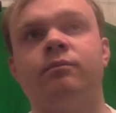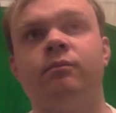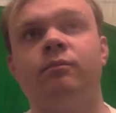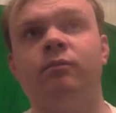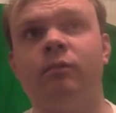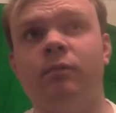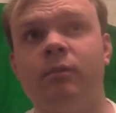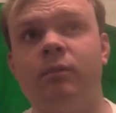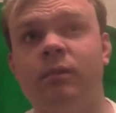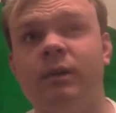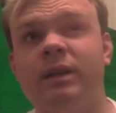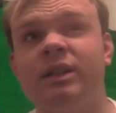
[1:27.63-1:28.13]

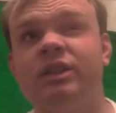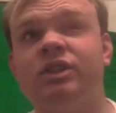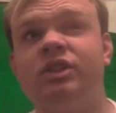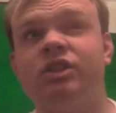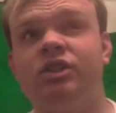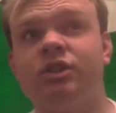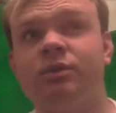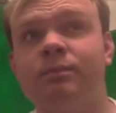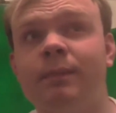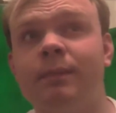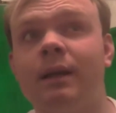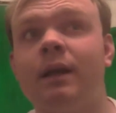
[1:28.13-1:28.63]
Which
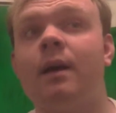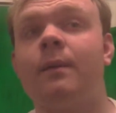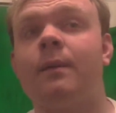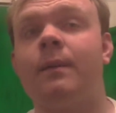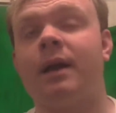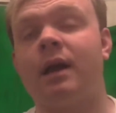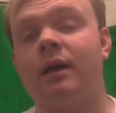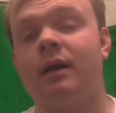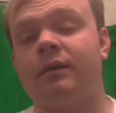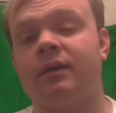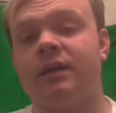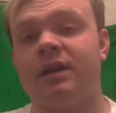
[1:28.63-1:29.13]
should be
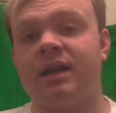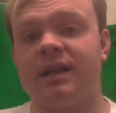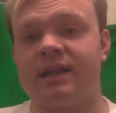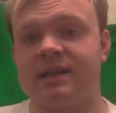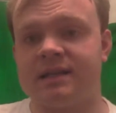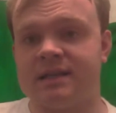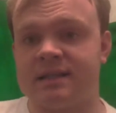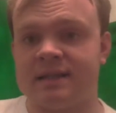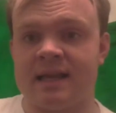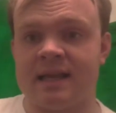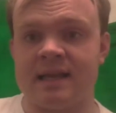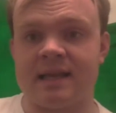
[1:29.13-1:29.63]
coming out in the
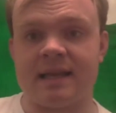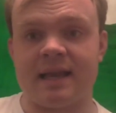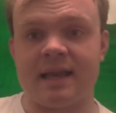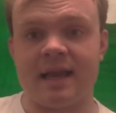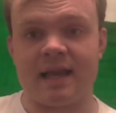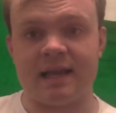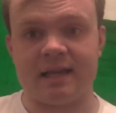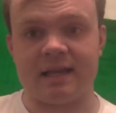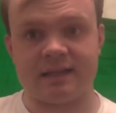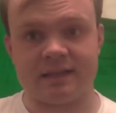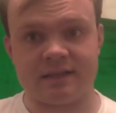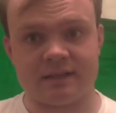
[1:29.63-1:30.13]
next ten
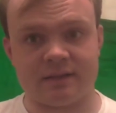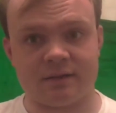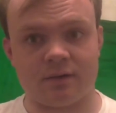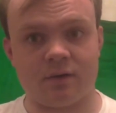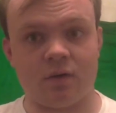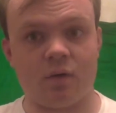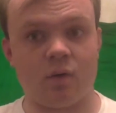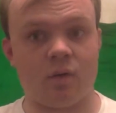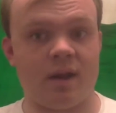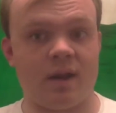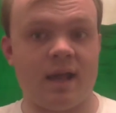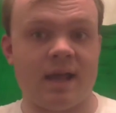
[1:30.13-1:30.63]
days
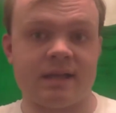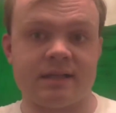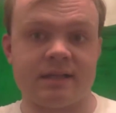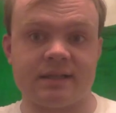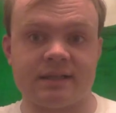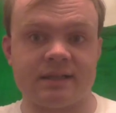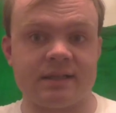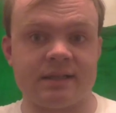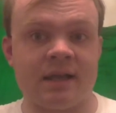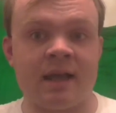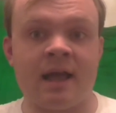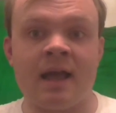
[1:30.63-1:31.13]
or
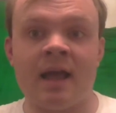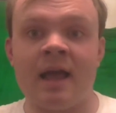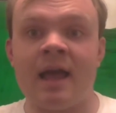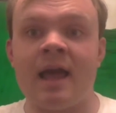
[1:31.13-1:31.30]
less.